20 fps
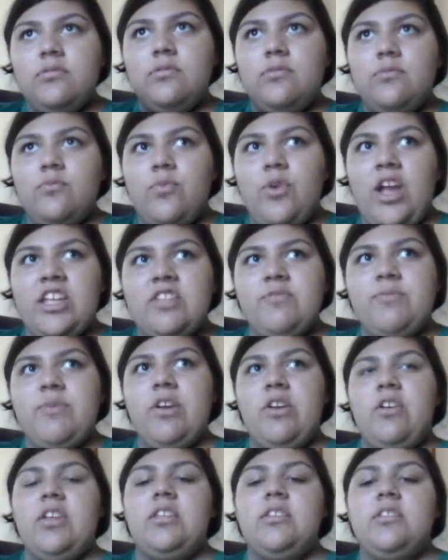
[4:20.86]

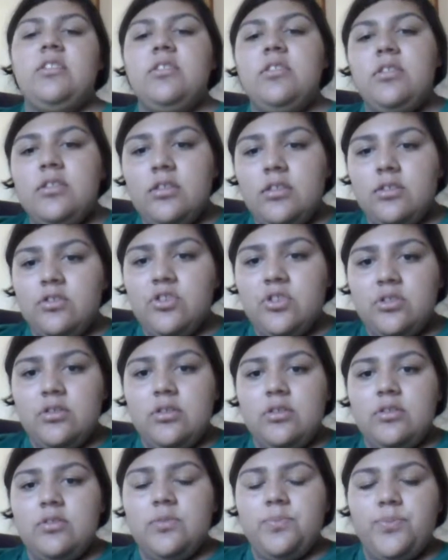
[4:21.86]
raspberries
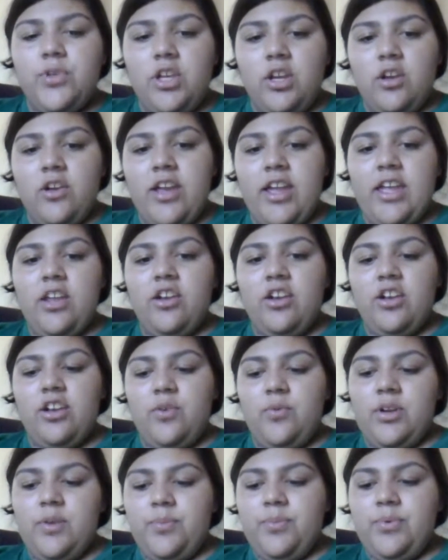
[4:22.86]
puree, you're gonna
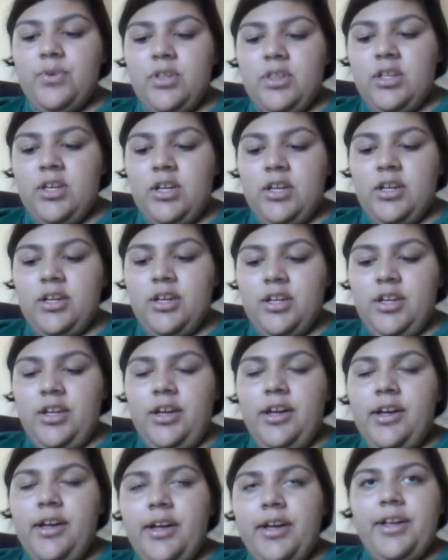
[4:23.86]
want to put the
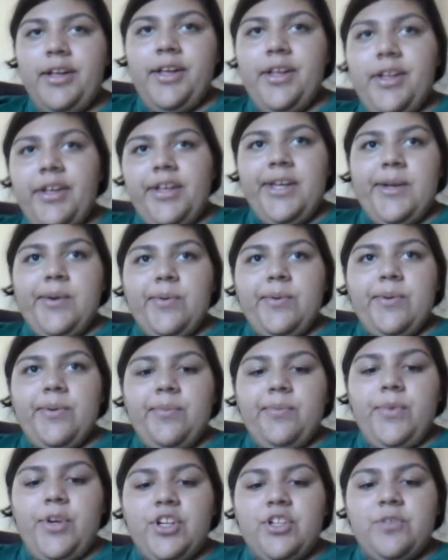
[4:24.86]

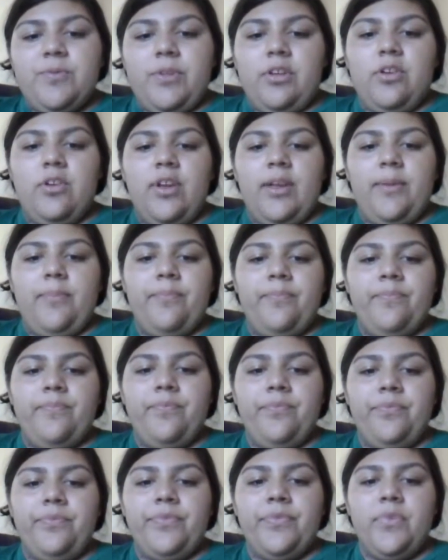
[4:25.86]
marshmallow cream.
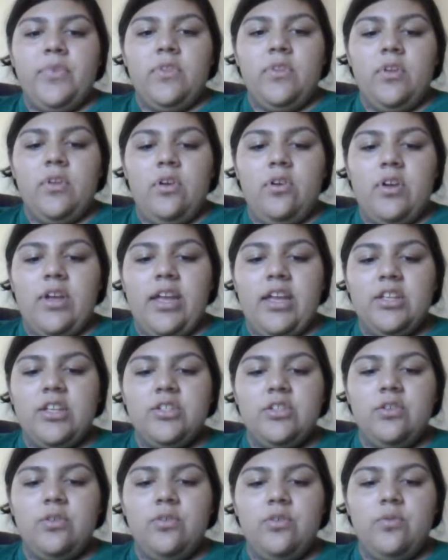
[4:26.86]
Okay,
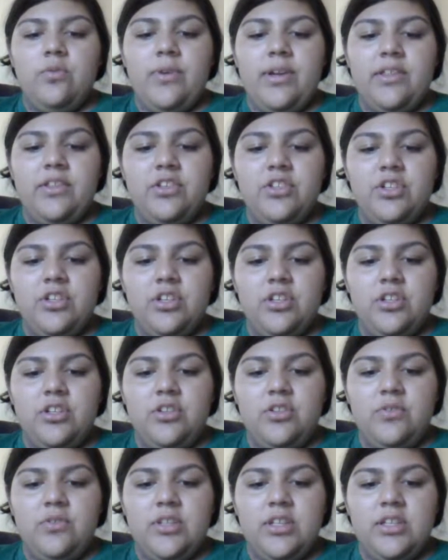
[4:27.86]
so the way that you're gonna
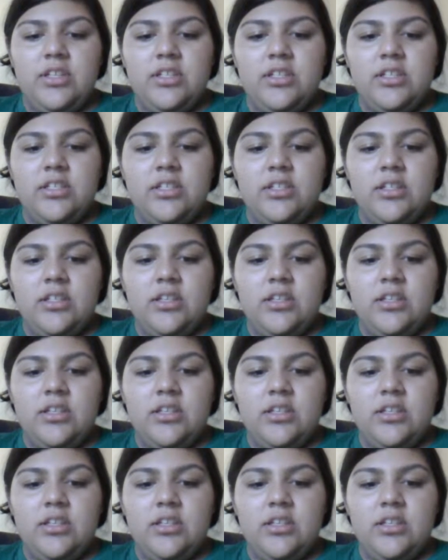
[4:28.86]
do this